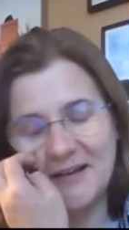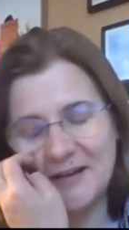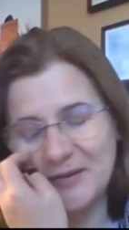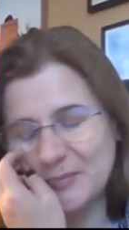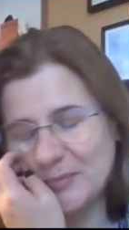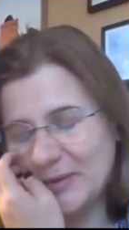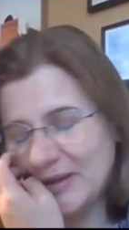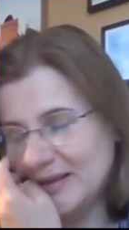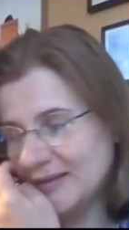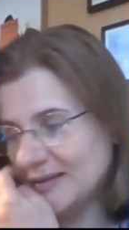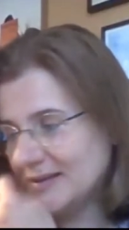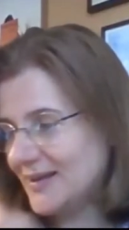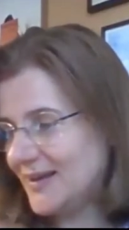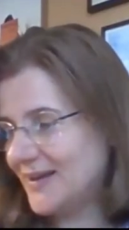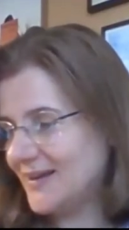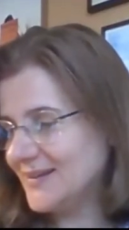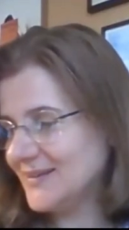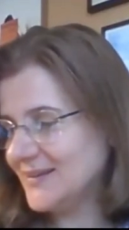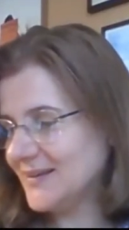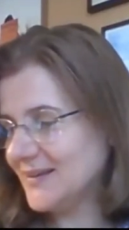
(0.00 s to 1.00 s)
Well,
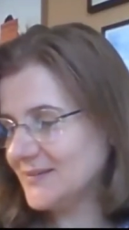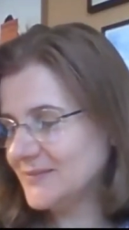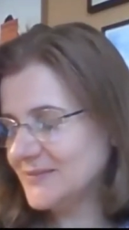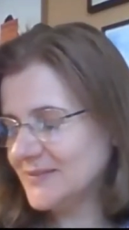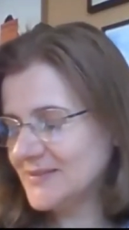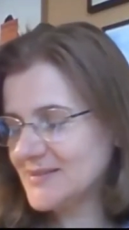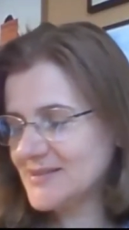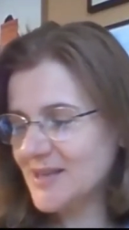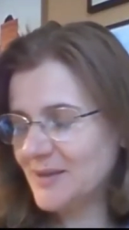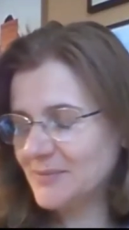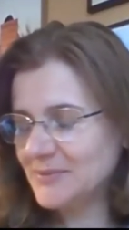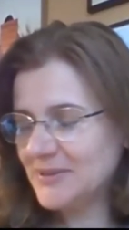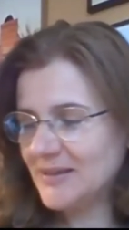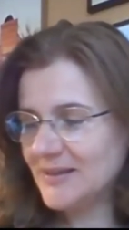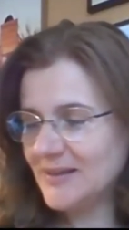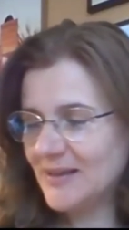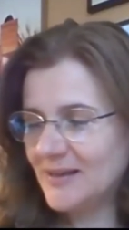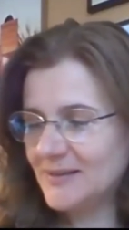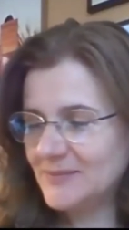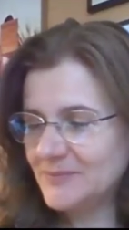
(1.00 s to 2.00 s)

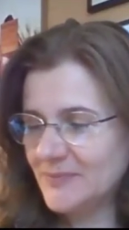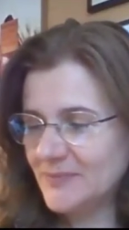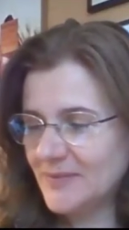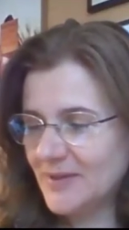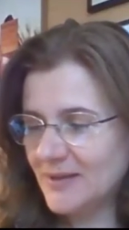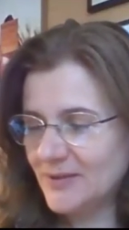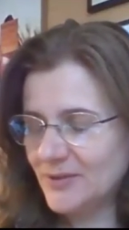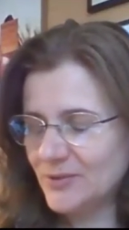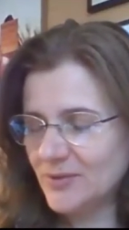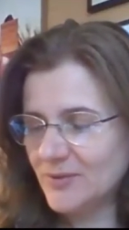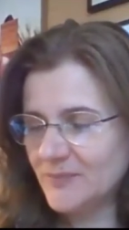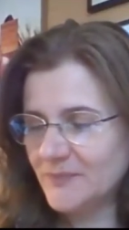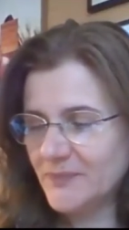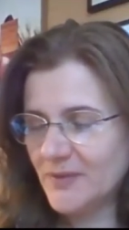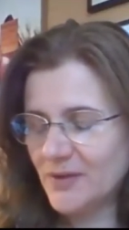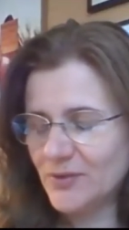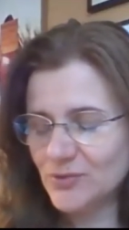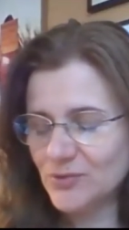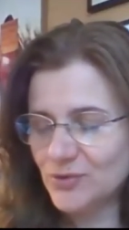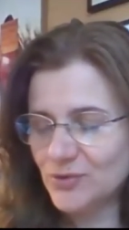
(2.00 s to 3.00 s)
something,
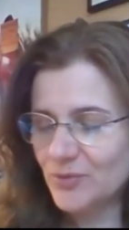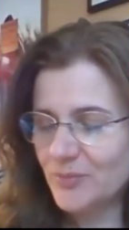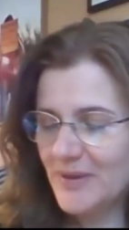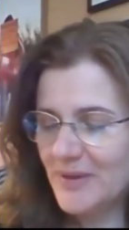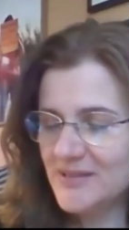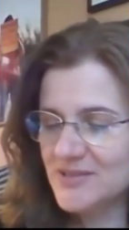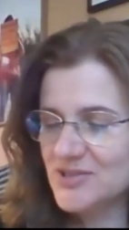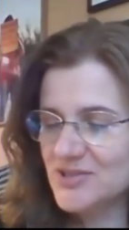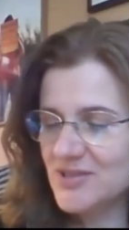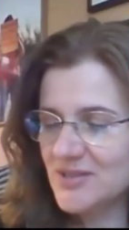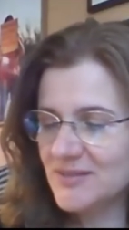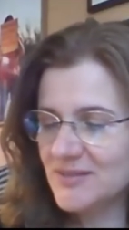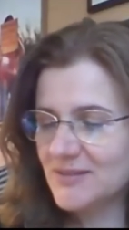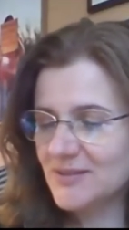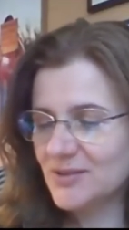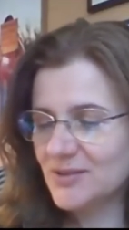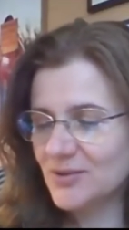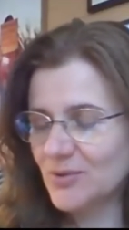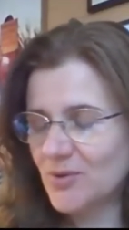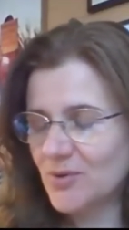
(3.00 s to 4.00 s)
Ruth, you
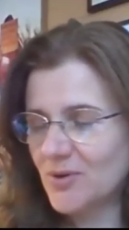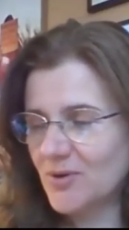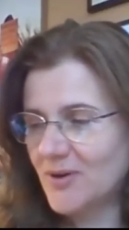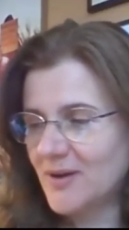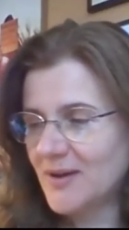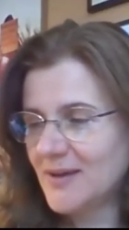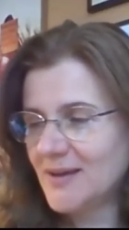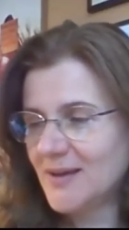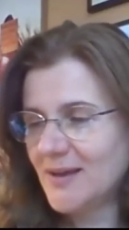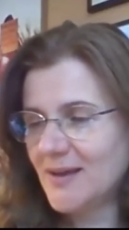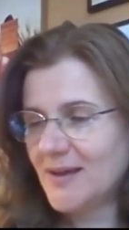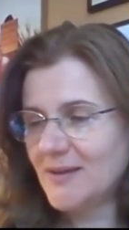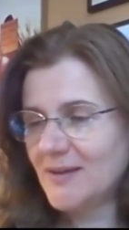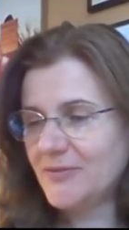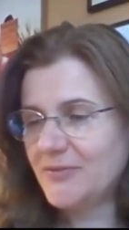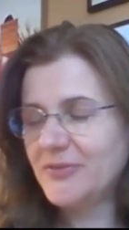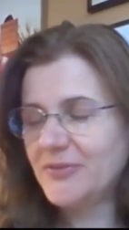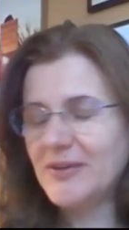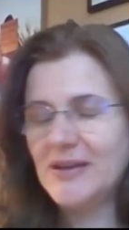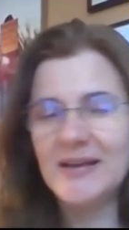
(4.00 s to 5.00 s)
mentioned your
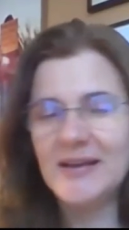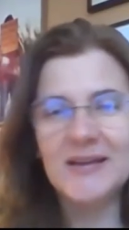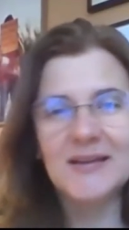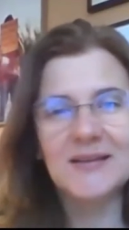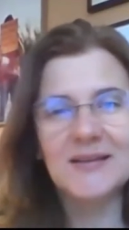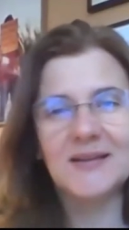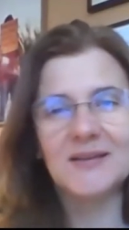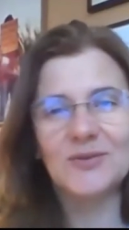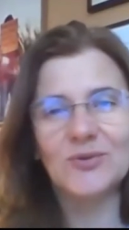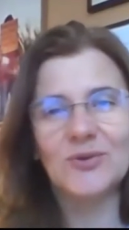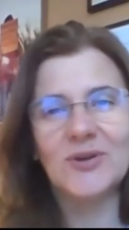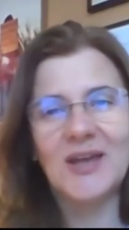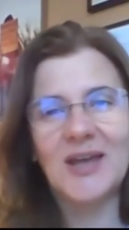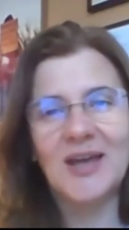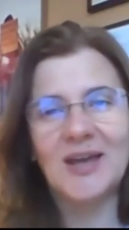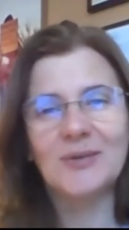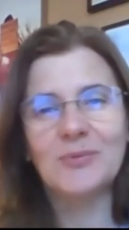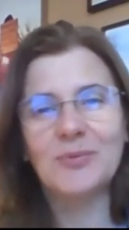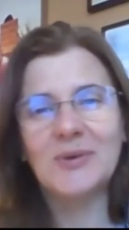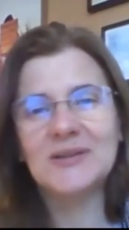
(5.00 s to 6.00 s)
feeling you
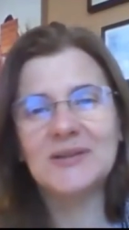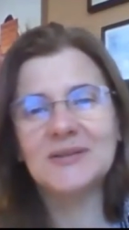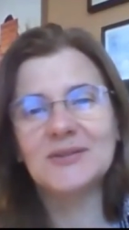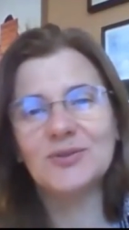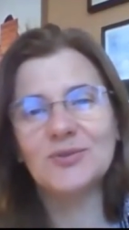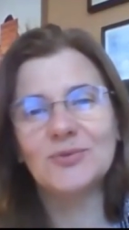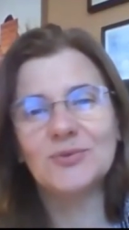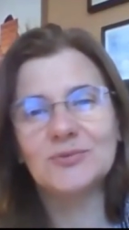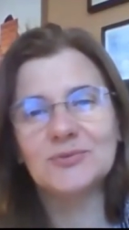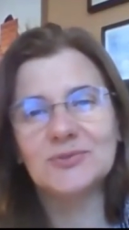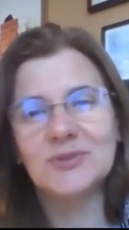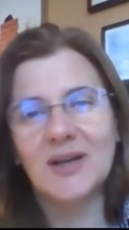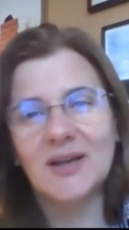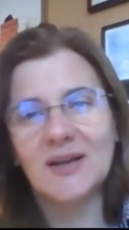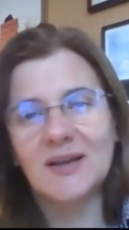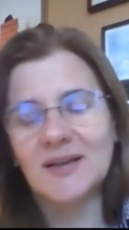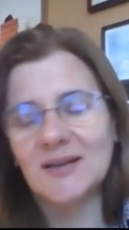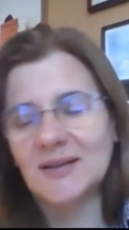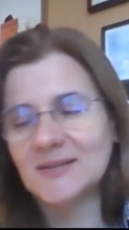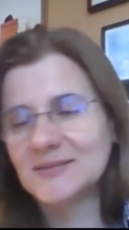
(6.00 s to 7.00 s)
have when you
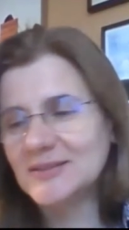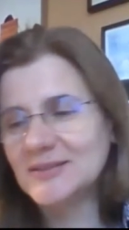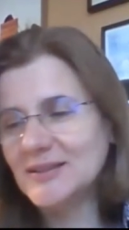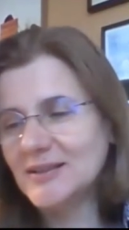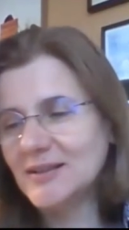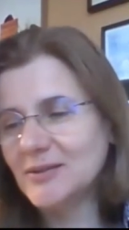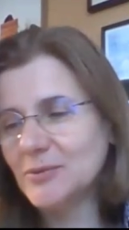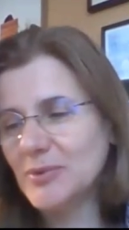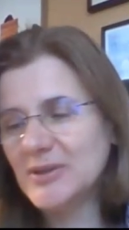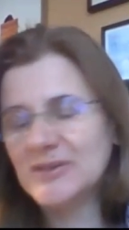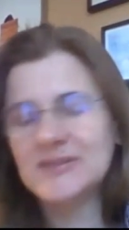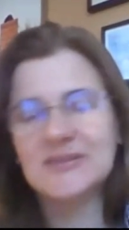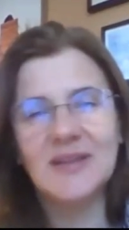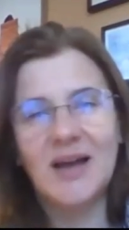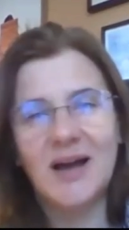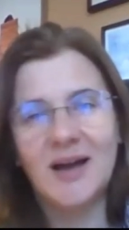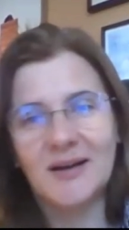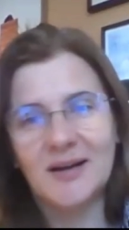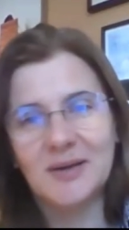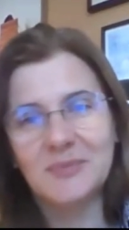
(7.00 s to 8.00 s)
deal with
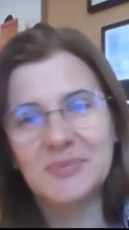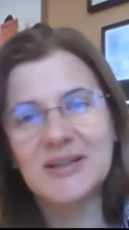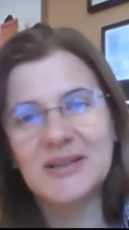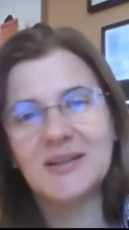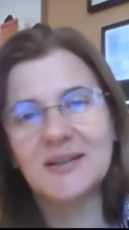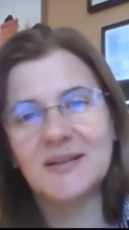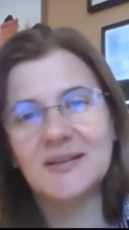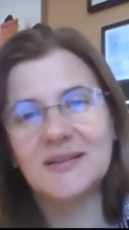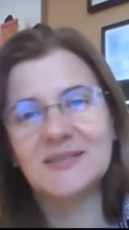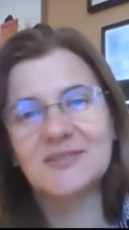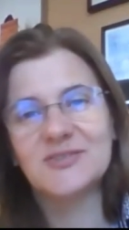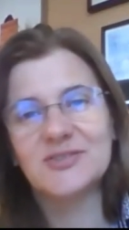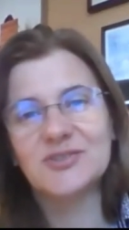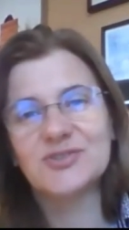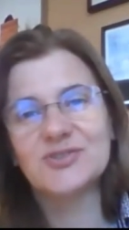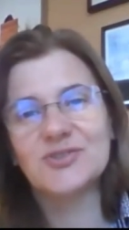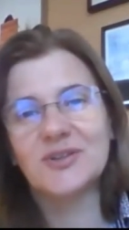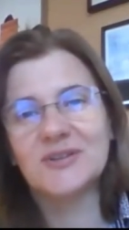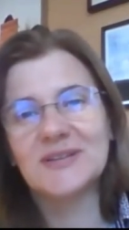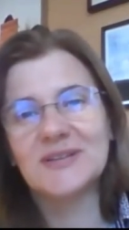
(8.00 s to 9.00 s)
Arabic
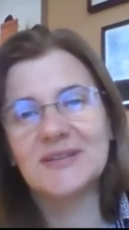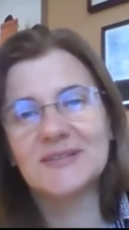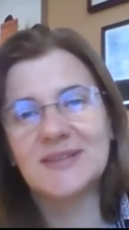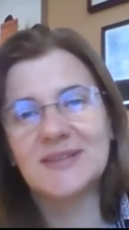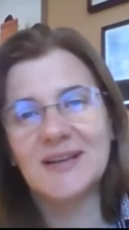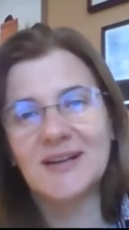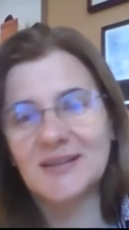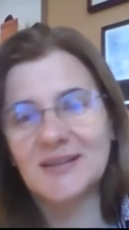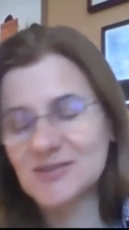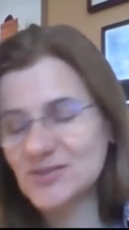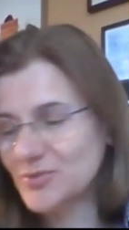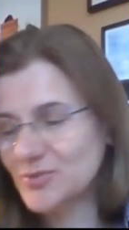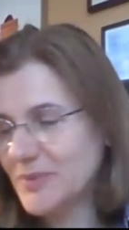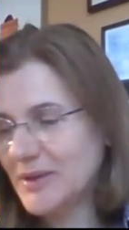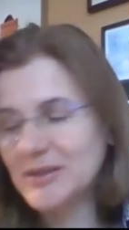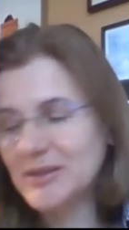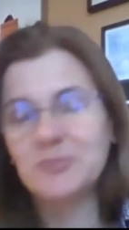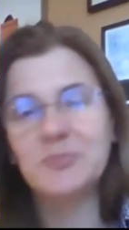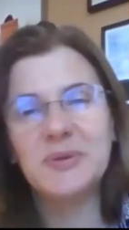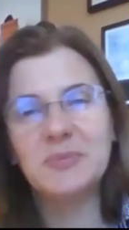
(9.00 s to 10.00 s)
literature, that there are so
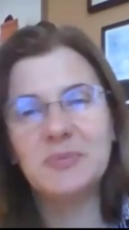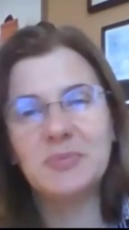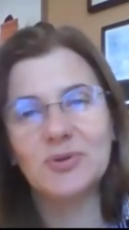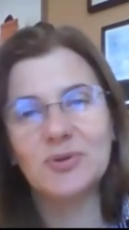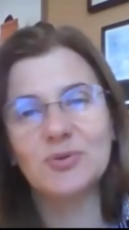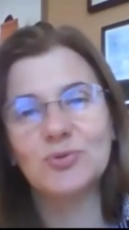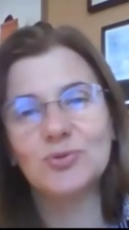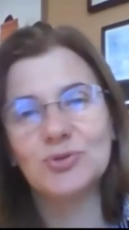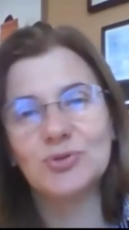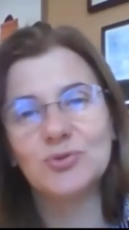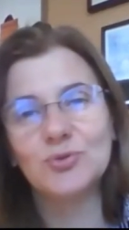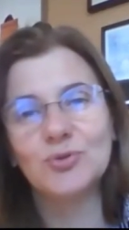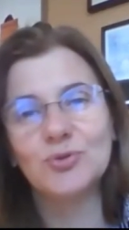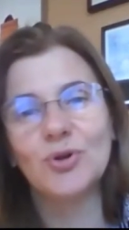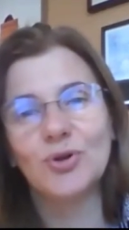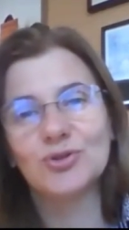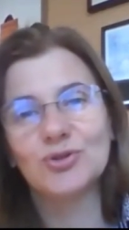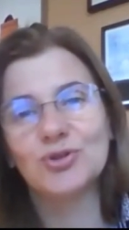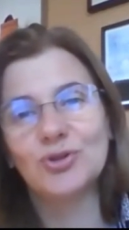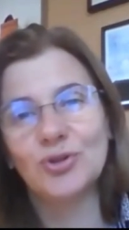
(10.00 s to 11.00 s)
many people who do
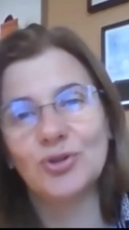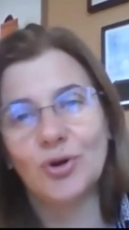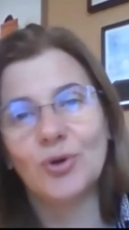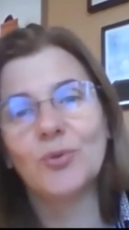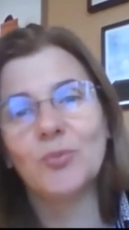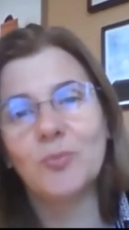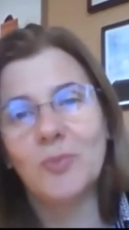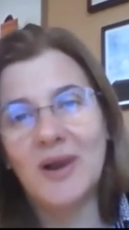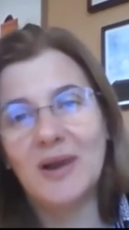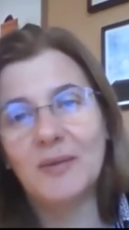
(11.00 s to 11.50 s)
not know